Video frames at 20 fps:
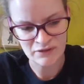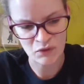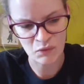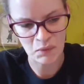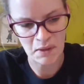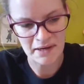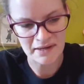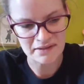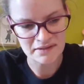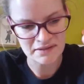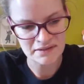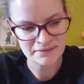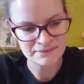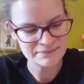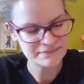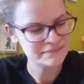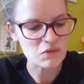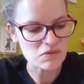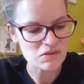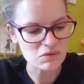Great.
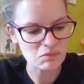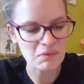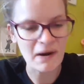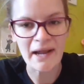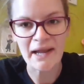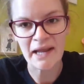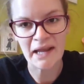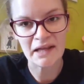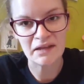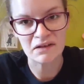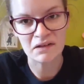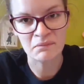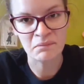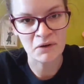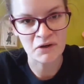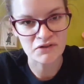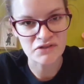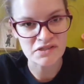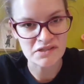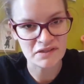Use a right-handed
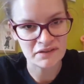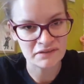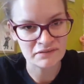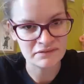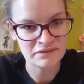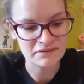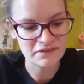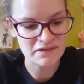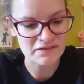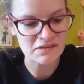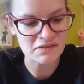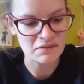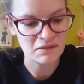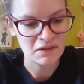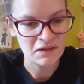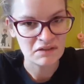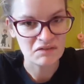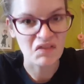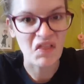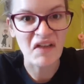person. That's
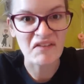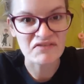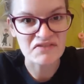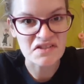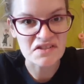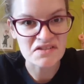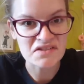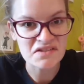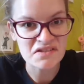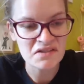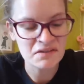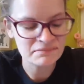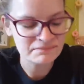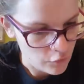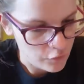leftist.